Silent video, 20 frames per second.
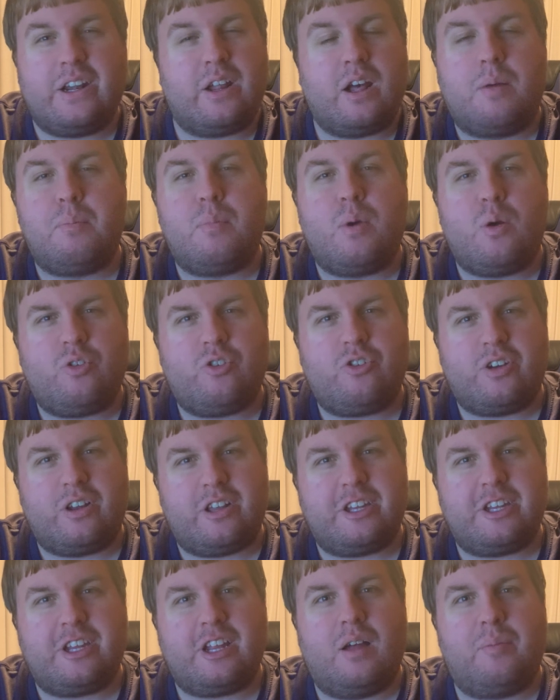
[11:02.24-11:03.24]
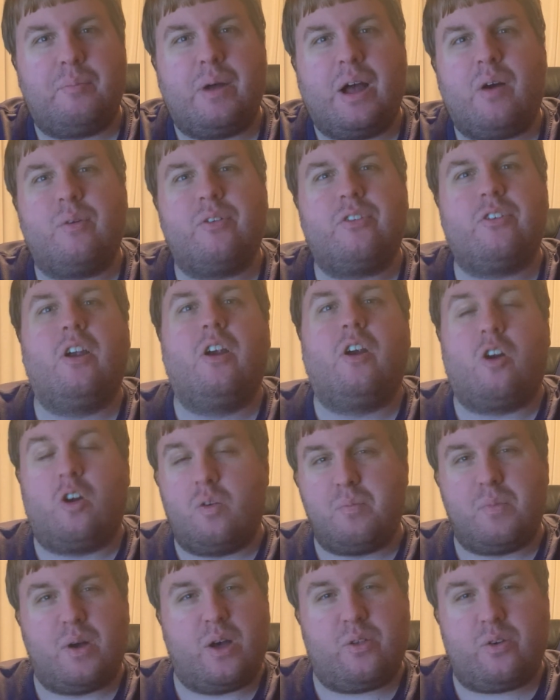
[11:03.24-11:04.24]
emotions about
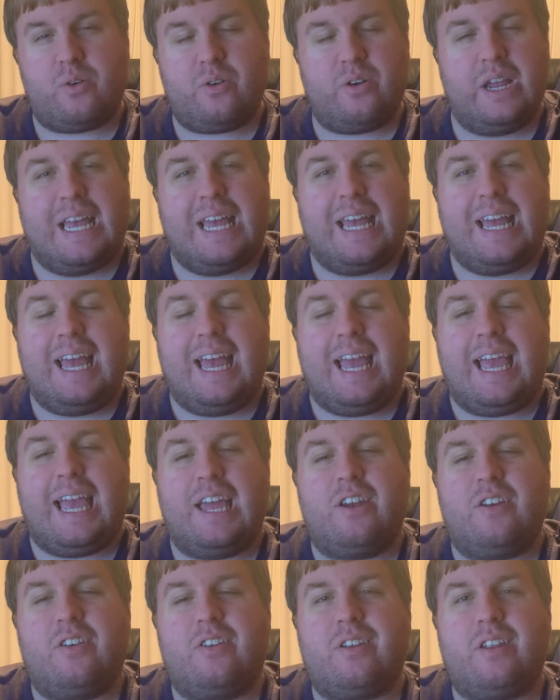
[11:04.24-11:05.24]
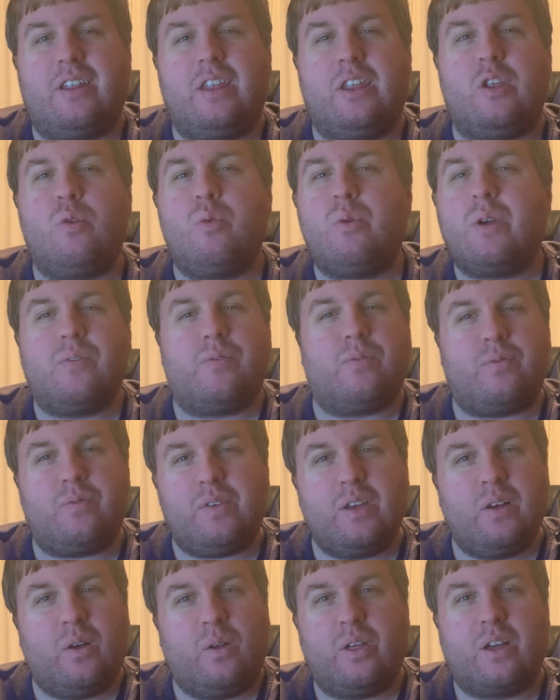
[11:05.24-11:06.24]
her mother. And you can
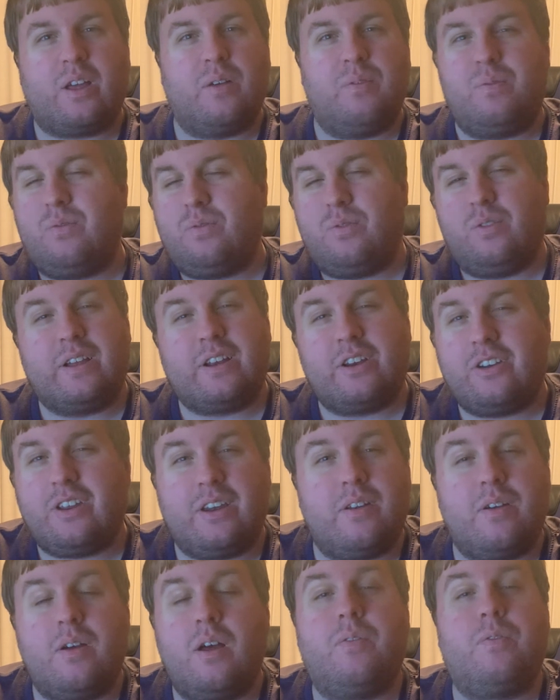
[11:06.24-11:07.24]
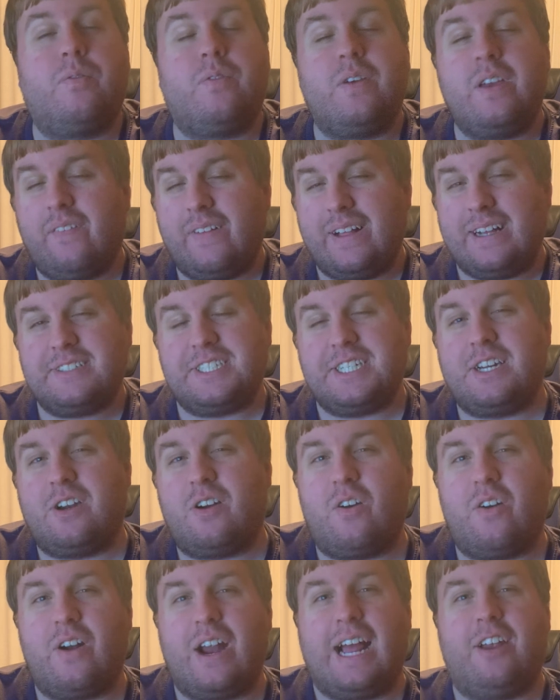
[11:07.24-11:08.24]
feel the conflicted feelings in
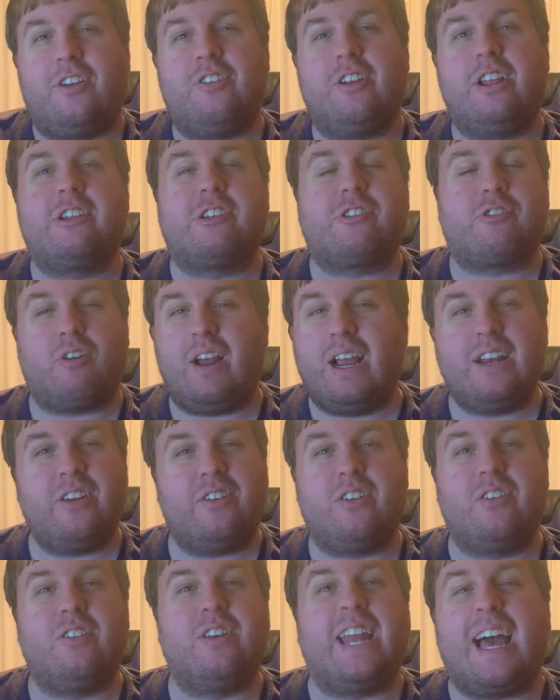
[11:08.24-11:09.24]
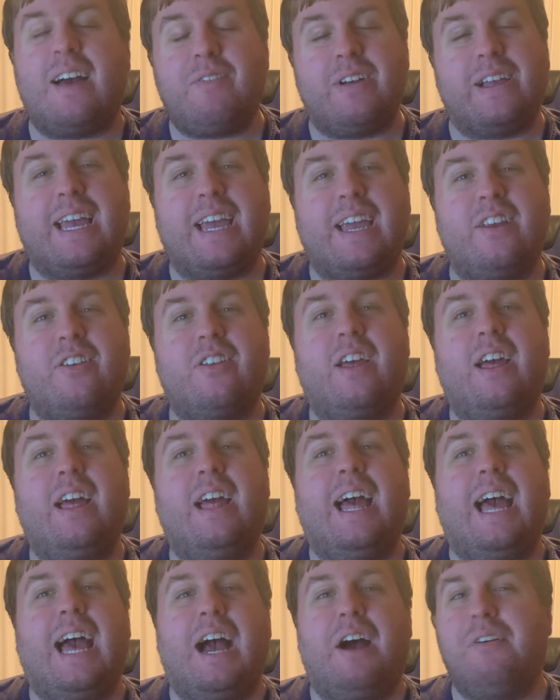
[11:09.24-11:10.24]
her as she's trying to navigate
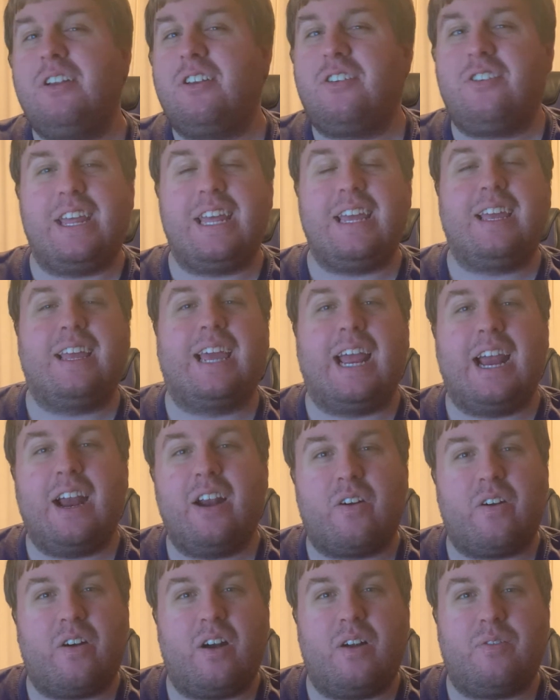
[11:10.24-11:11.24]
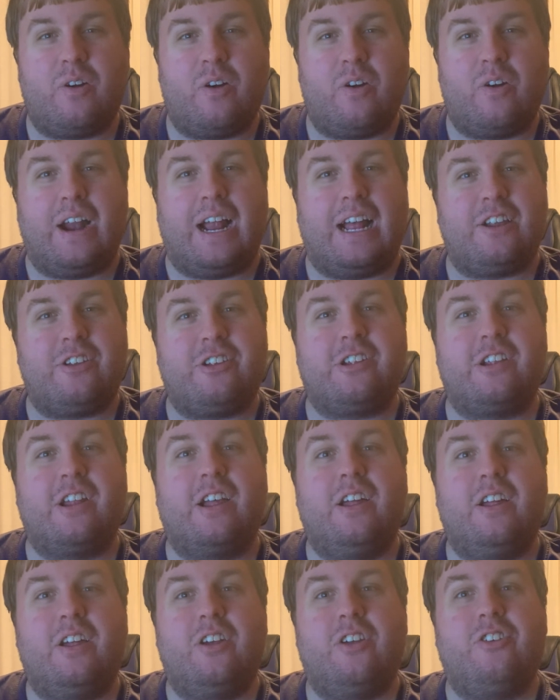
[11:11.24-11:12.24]
how to take care of her as
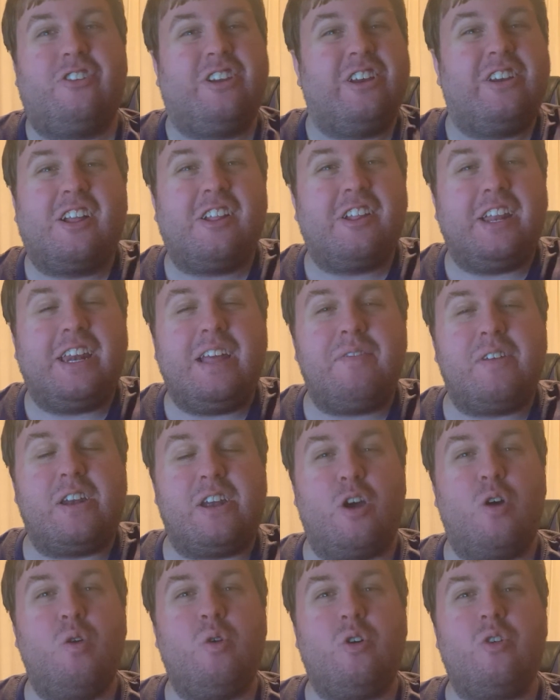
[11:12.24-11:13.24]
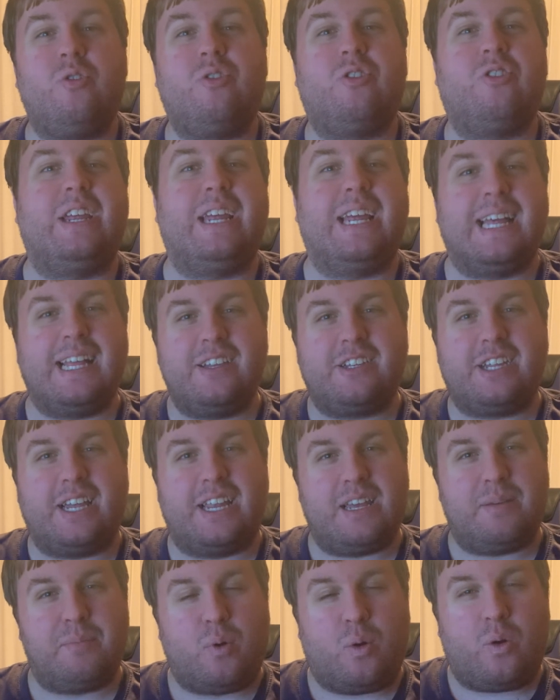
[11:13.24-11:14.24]
she doesn't even know who she is
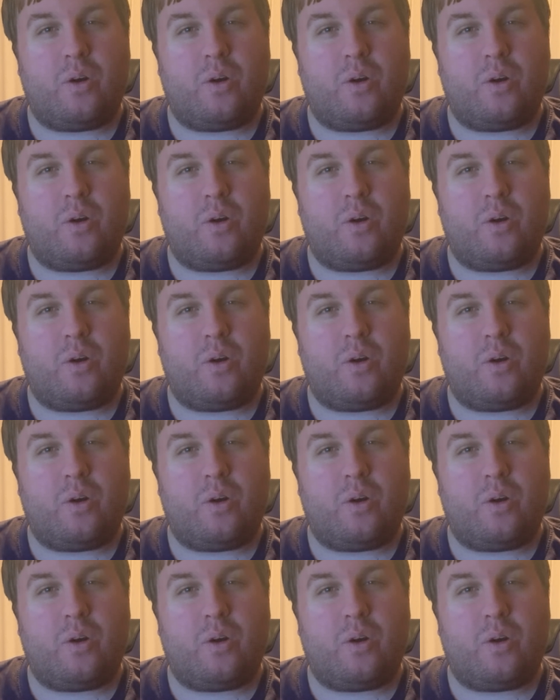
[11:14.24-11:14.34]
anymore.